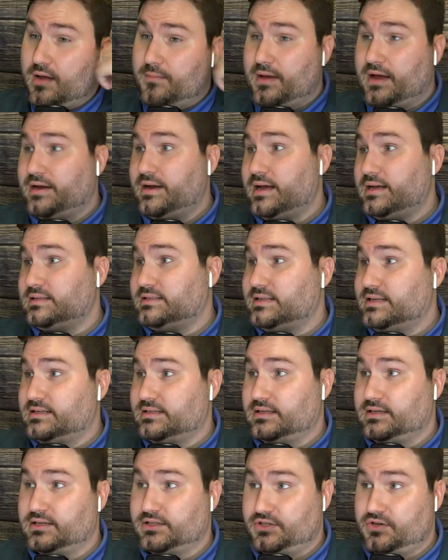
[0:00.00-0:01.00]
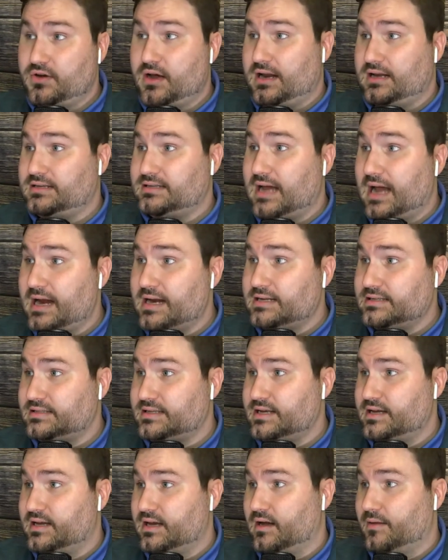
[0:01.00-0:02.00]
about next season because you got a
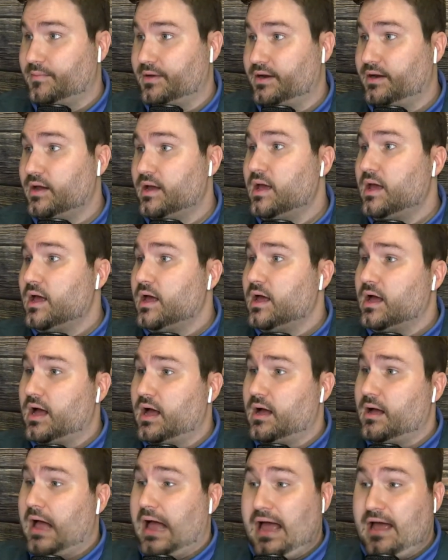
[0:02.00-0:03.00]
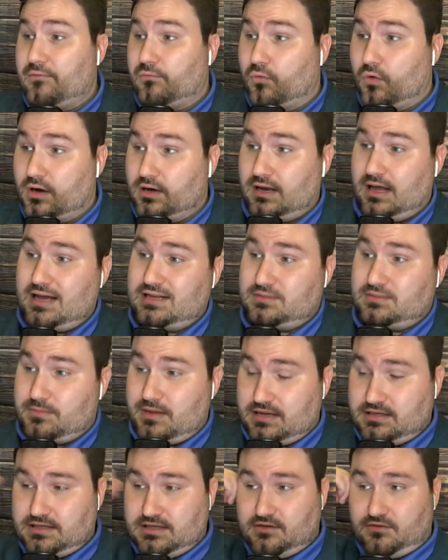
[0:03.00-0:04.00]
dynasty coming. I have one last
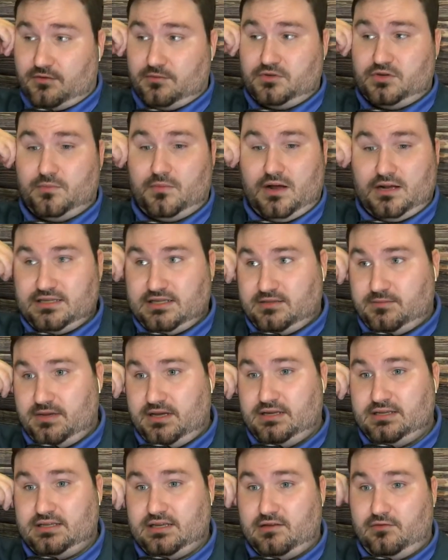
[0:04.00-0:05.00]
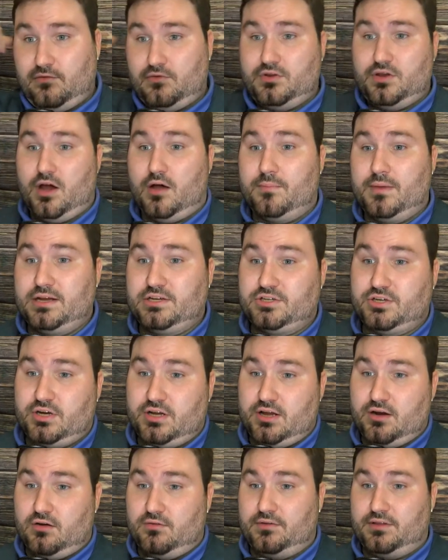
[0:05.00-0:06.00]
message from Tramonte's Meat and Seafood. Y'all make sure to
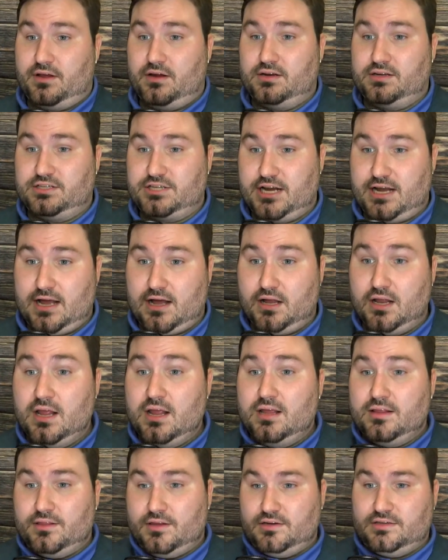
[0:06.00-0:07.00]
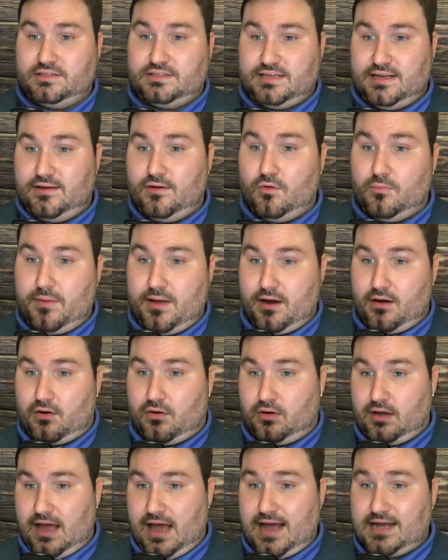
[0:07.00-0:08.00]
get over there and check out their single
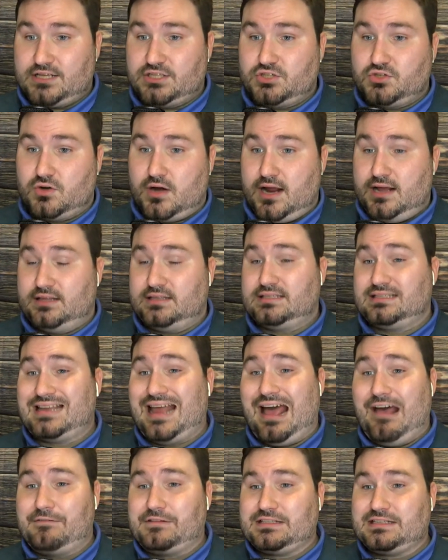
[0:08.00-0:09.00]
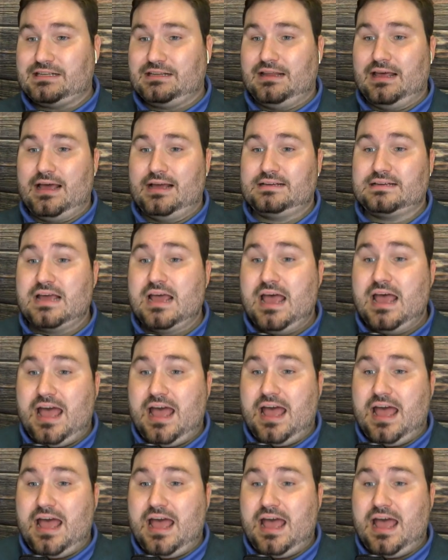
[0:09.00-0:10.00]
barrel, cast strength, staff select,
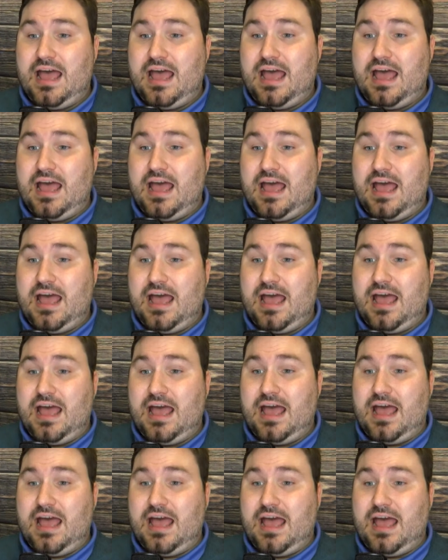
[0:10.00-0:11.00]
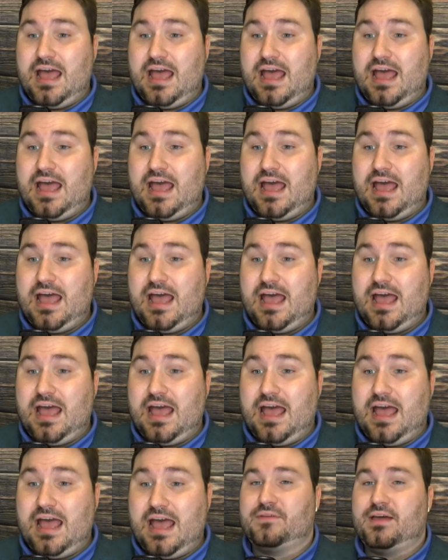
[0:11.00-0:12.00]
Heaven's Door straight bourbon whiskey. It
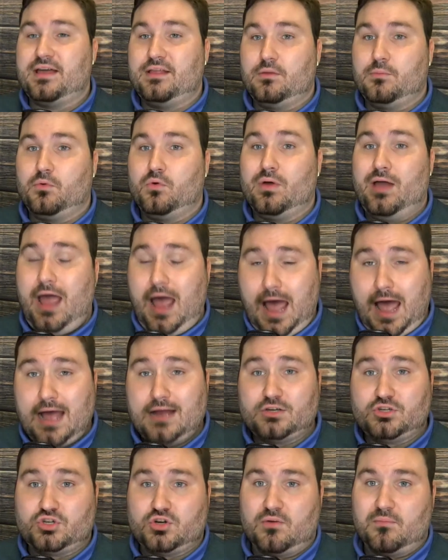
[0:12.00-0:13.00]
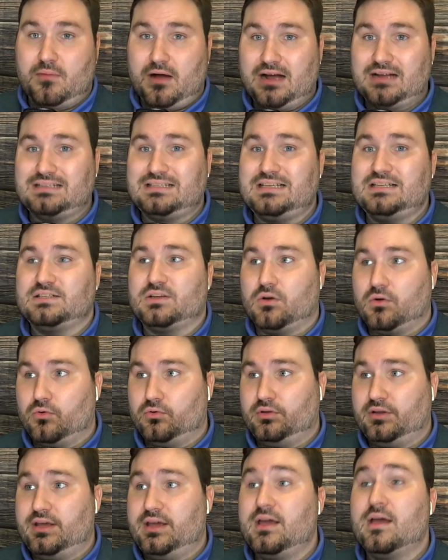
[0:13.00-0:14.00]
is available at Tramonte's
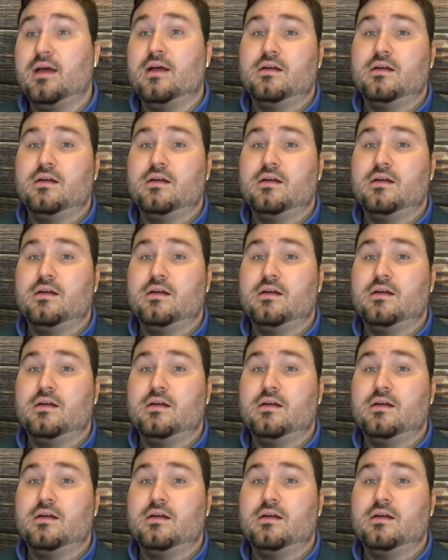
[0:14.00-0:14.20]
only.